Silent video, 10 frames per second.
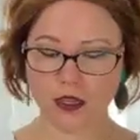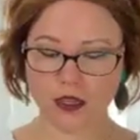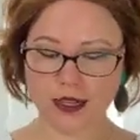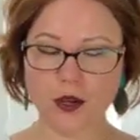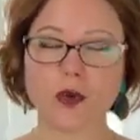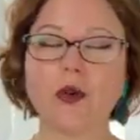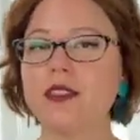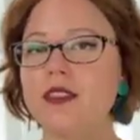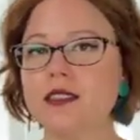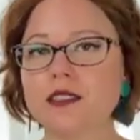Now,
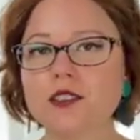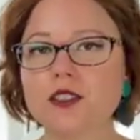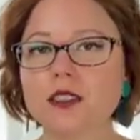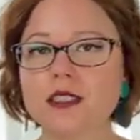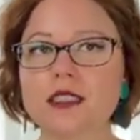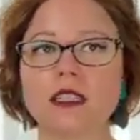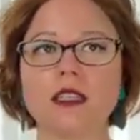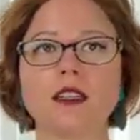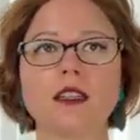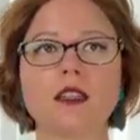this is just
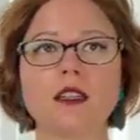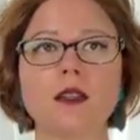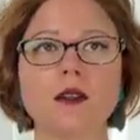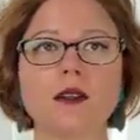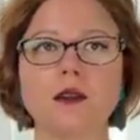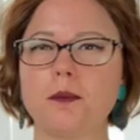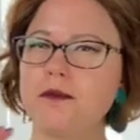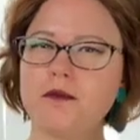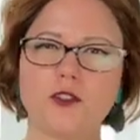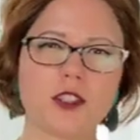like
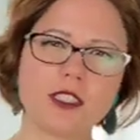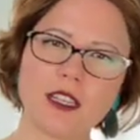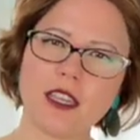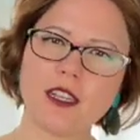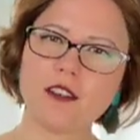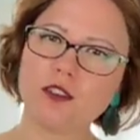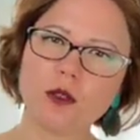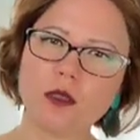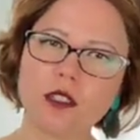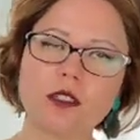first aid, if
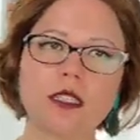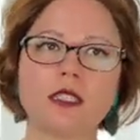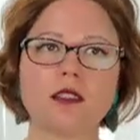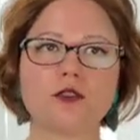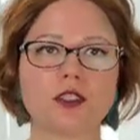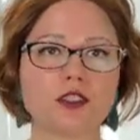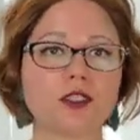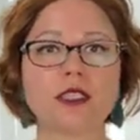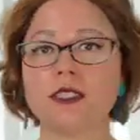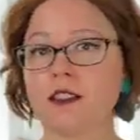you will. It's the first
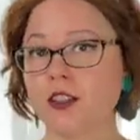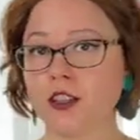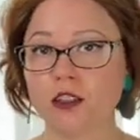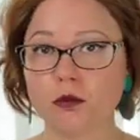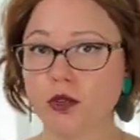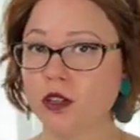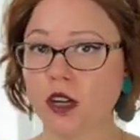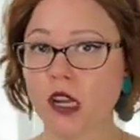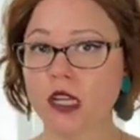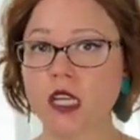dressing that you're gonna put
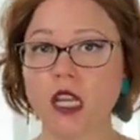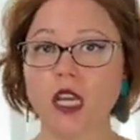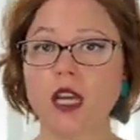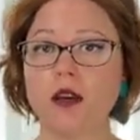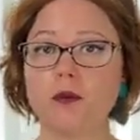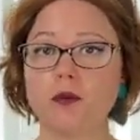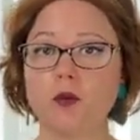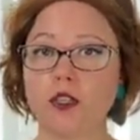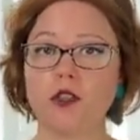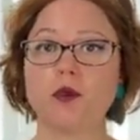on
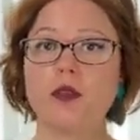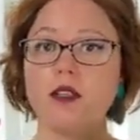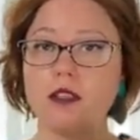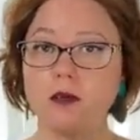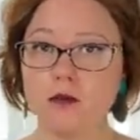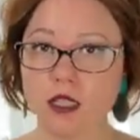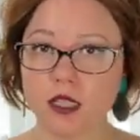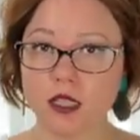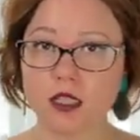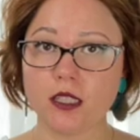when you
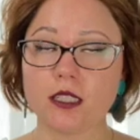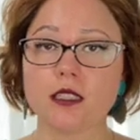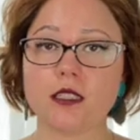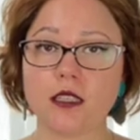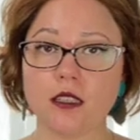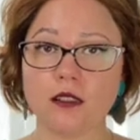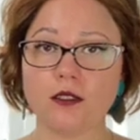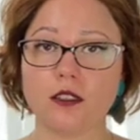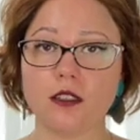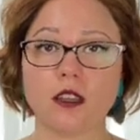immediately see
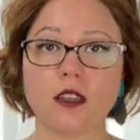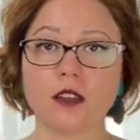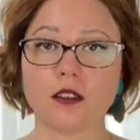the